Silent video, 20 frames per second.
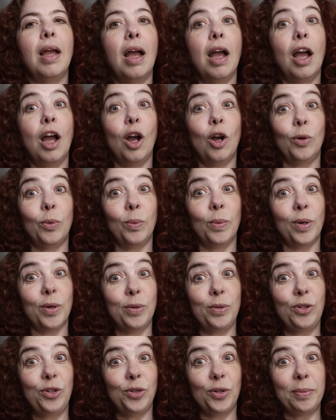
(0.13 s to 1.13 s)
A
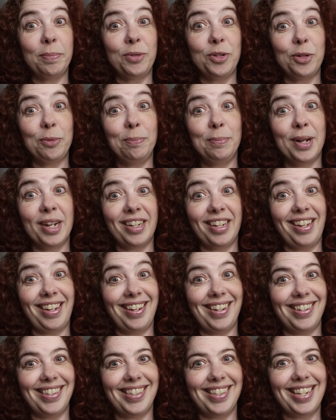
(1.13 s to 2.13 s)
road trip to
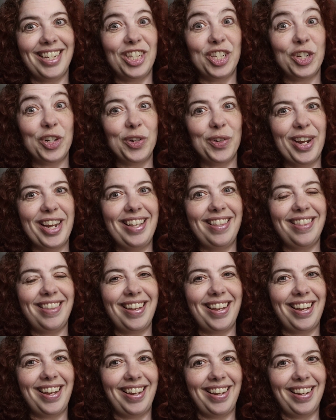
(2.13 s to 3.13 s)
Buc-ee's. It's a great
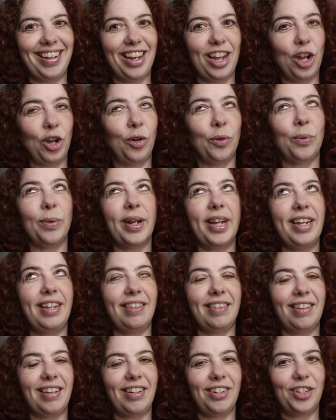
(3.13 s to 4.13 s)
thing
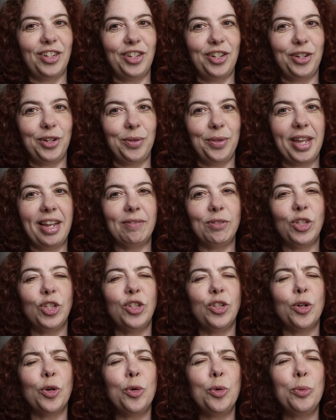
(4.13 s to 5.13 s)
to do. They have
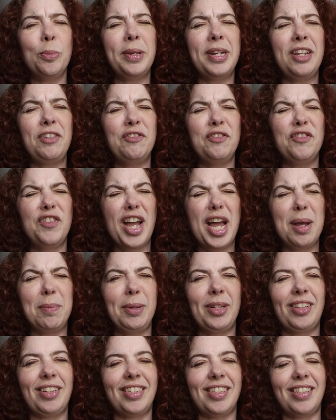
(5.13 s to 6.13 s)
so many
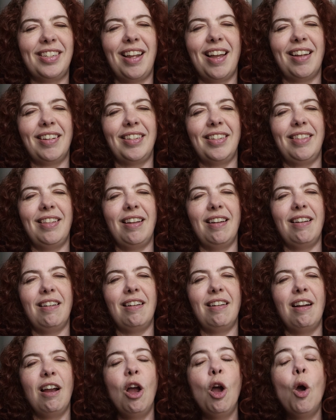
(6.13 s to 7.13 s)
fabulous snacks
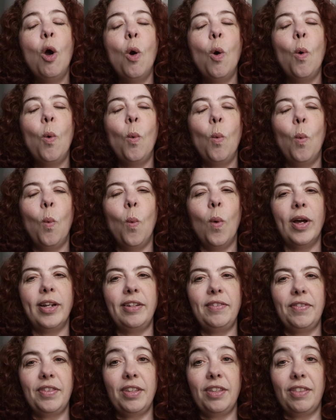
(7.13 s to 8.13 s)
there. One
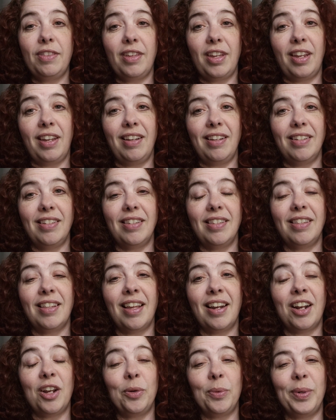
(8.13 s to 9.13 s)
of the things
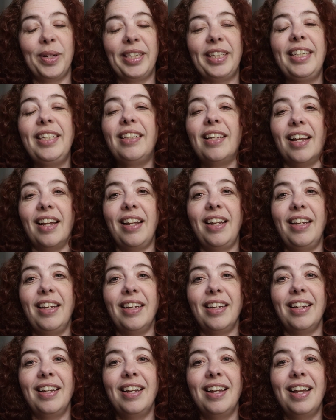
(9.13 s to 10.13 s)
that I really like
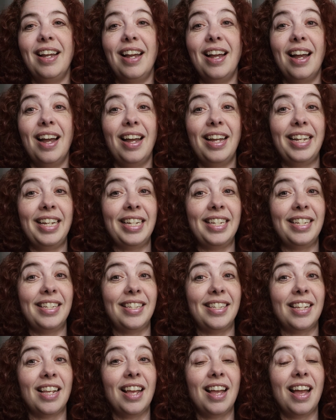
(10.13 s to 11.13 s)

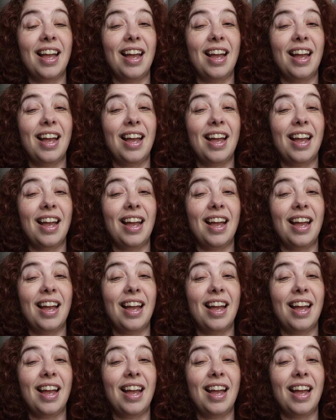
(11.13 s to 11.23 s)
is